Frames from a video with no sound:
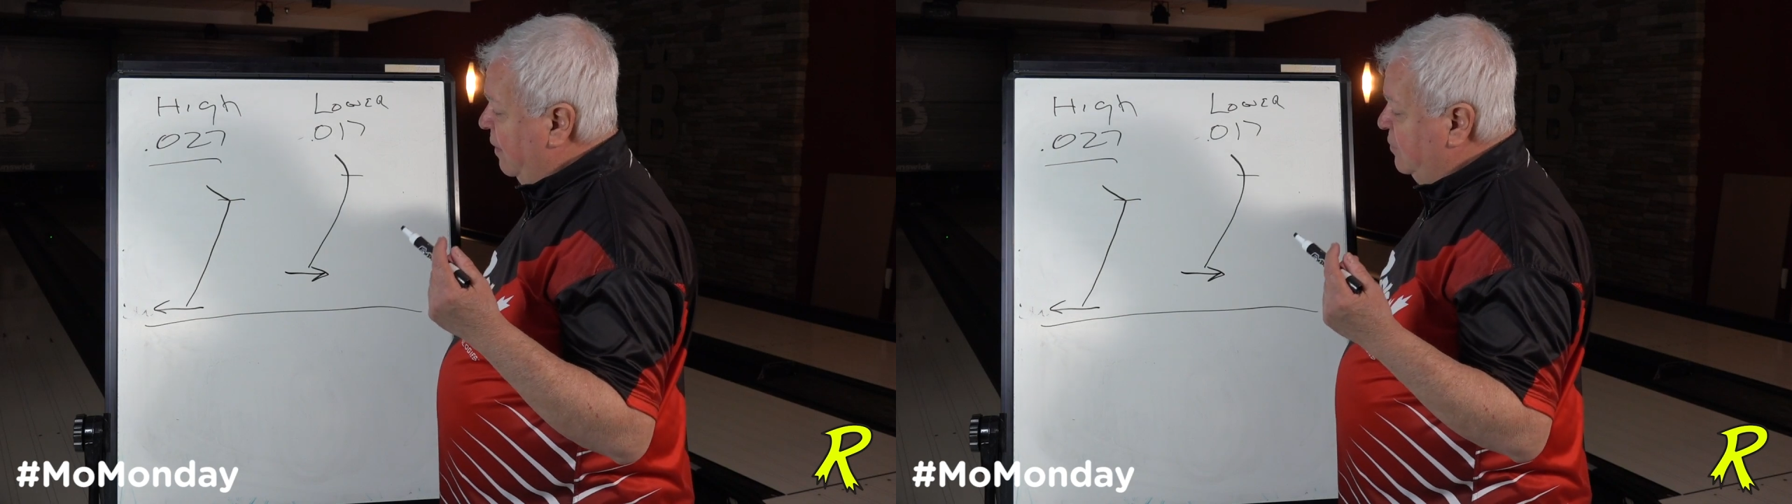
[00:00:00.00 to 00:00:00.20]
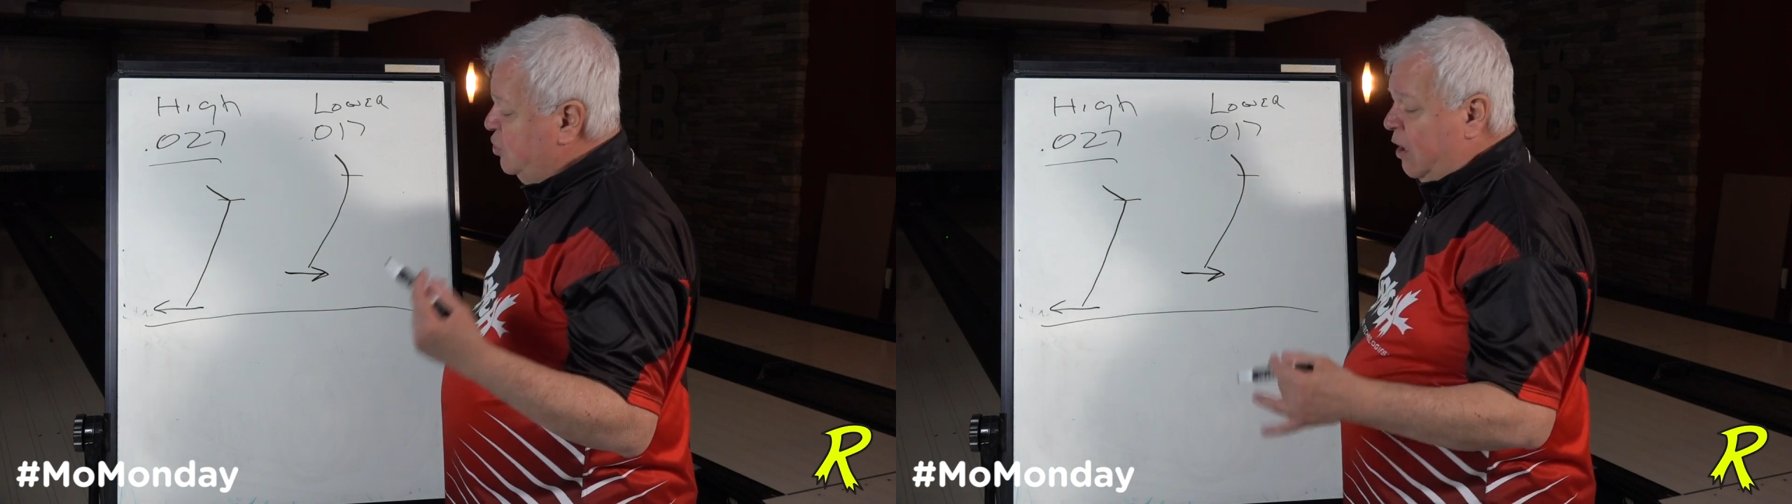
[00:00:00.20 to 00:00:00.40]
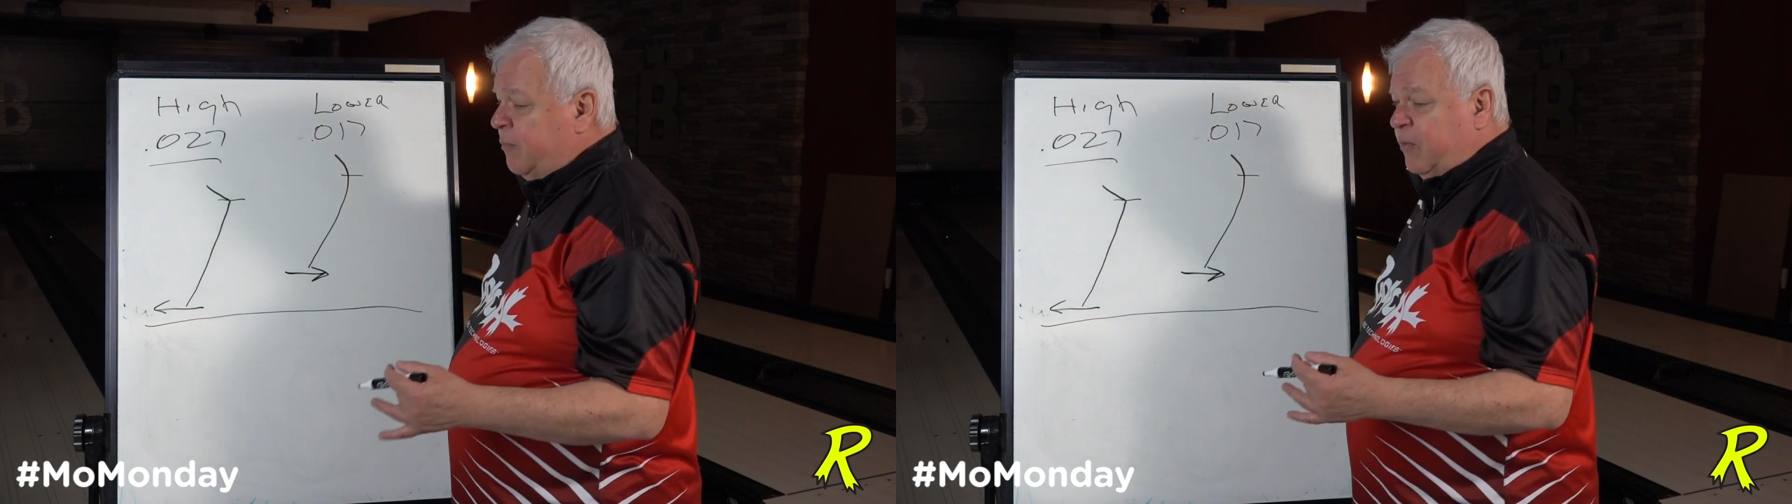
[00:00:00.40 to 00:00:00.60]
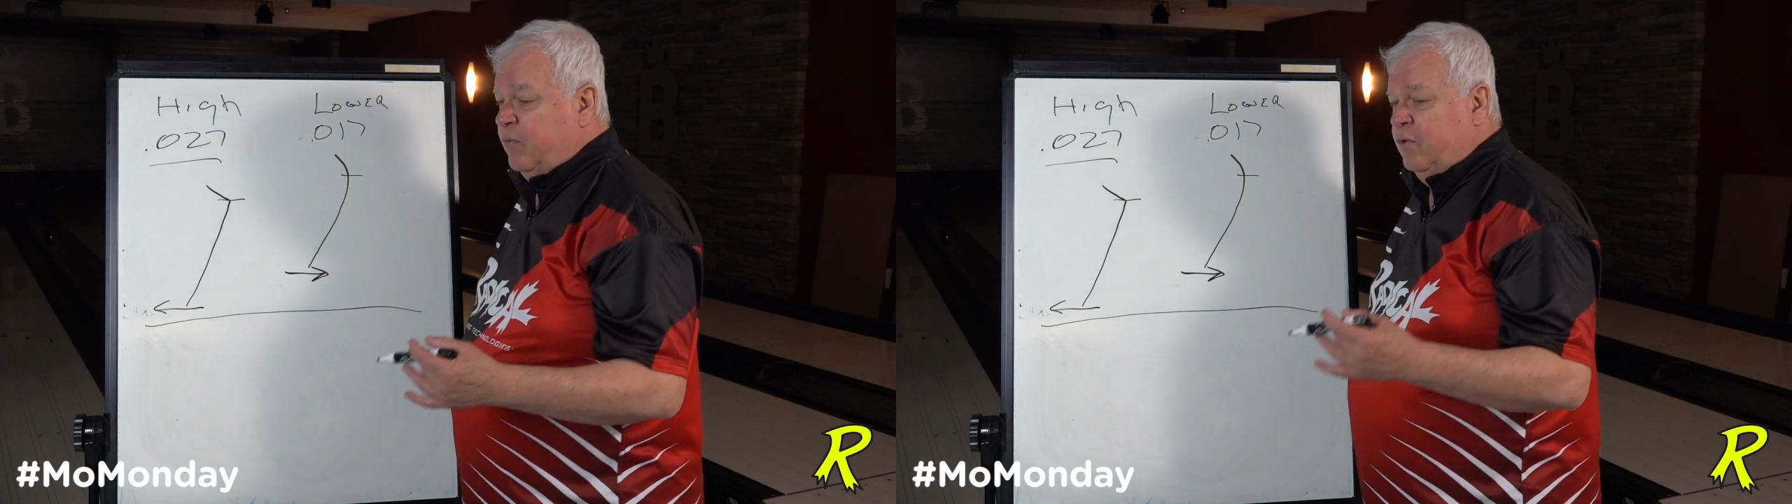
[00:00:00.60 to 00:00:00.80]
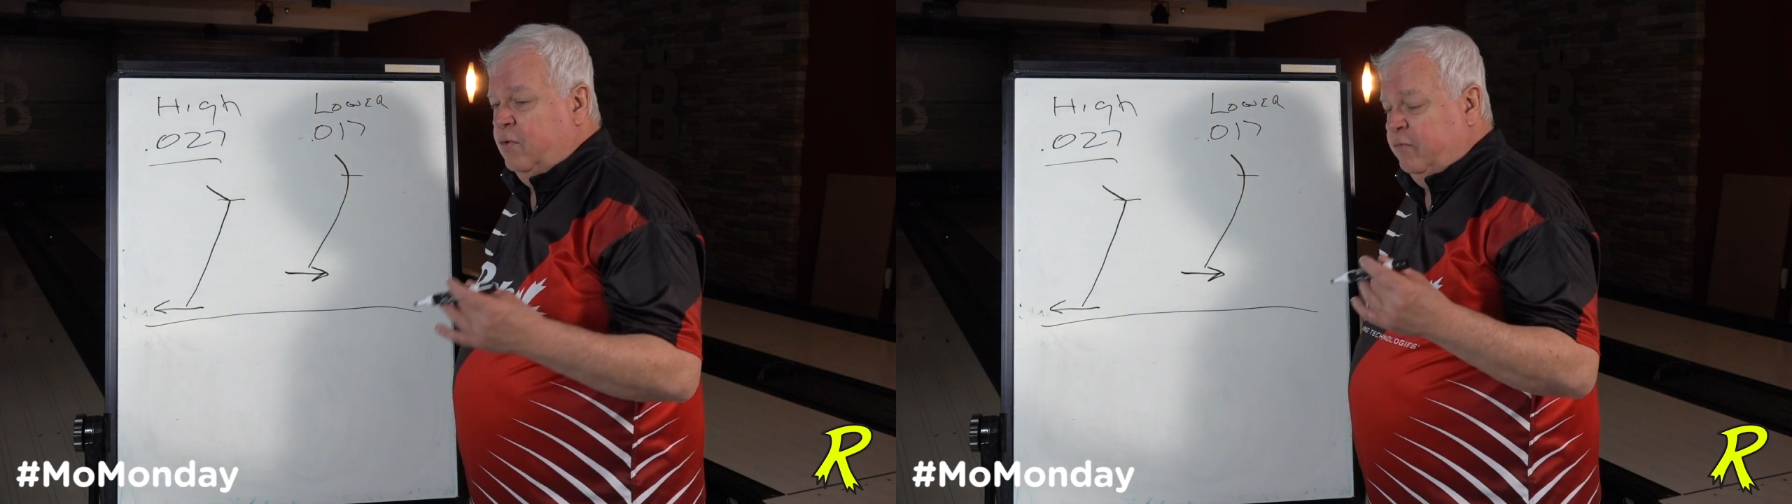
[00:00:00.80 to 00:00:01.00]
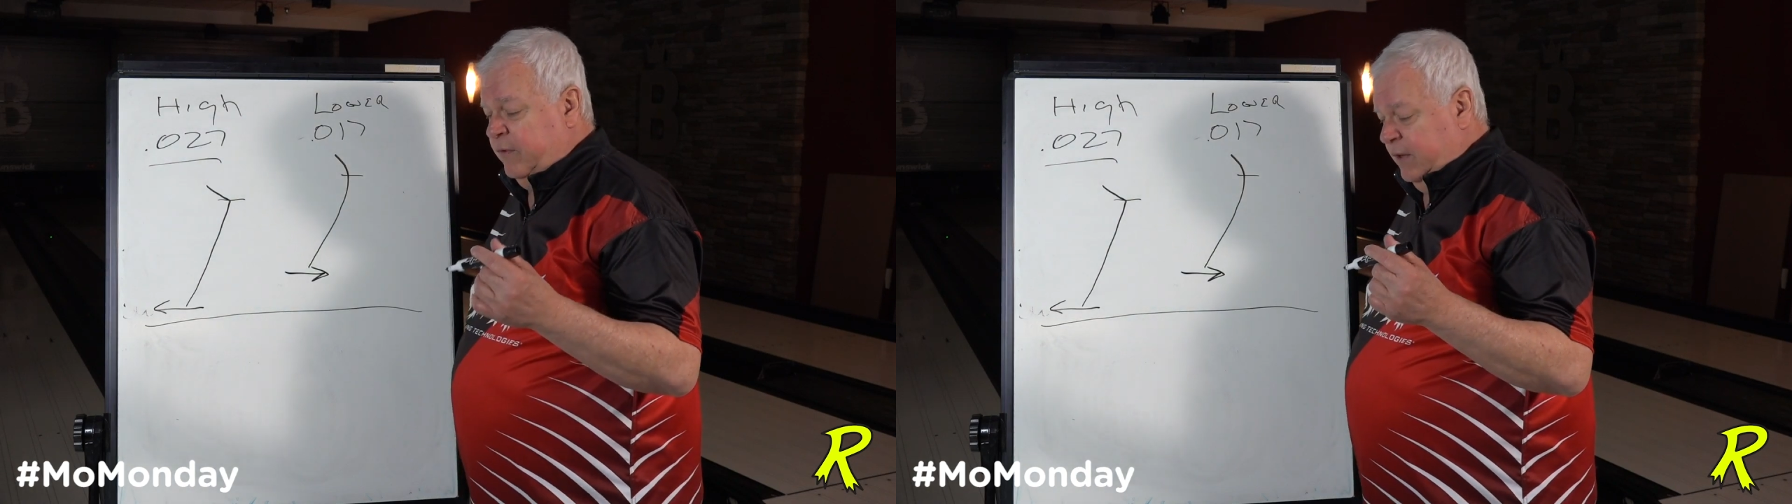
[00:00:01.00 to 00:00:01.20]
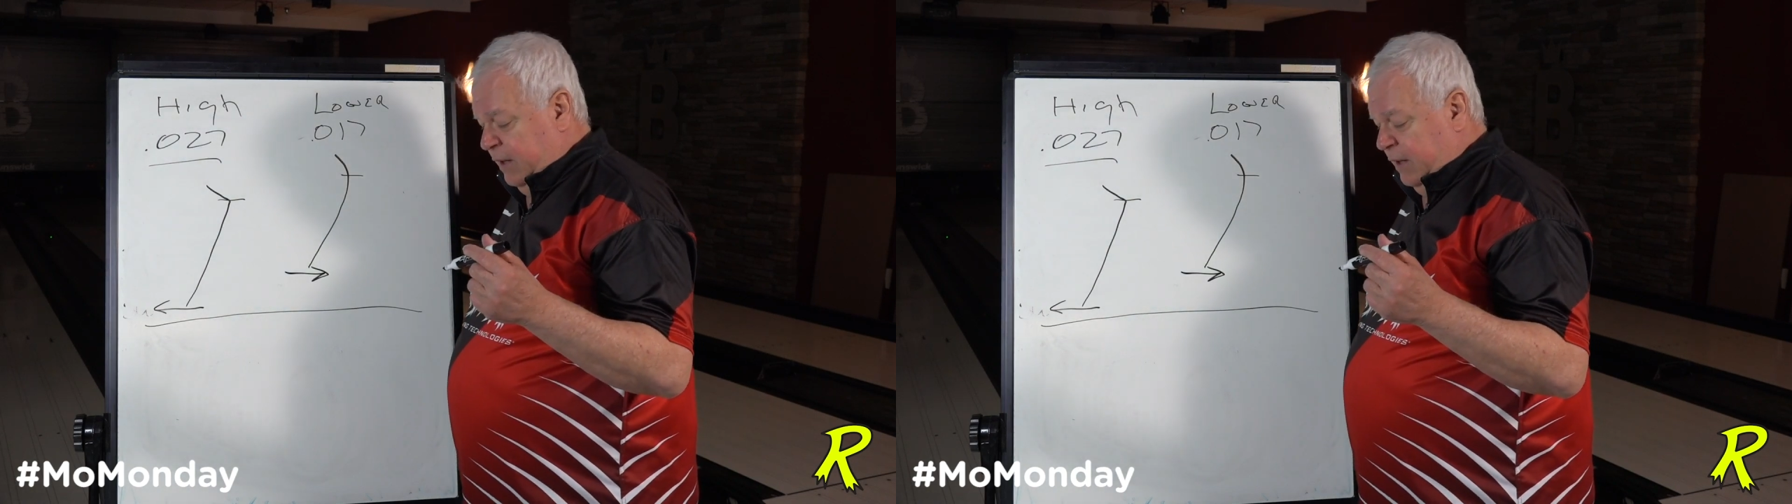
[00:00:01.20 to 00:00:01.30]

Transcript: have a sharper move,